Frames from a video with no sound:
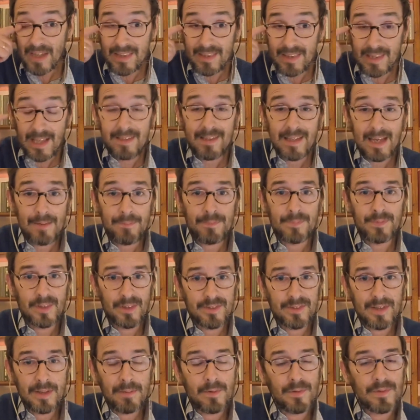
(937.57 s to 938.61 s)
And that
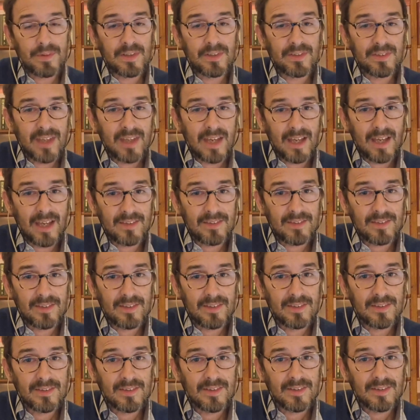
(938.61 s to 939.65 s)
happened in some of these
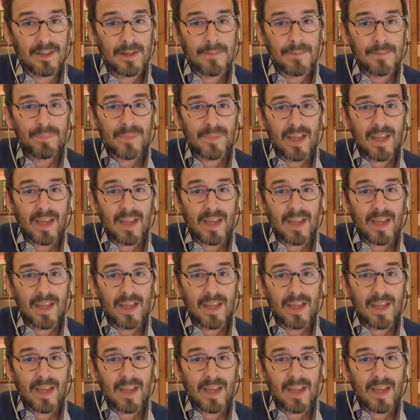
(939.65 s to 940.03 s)
cases.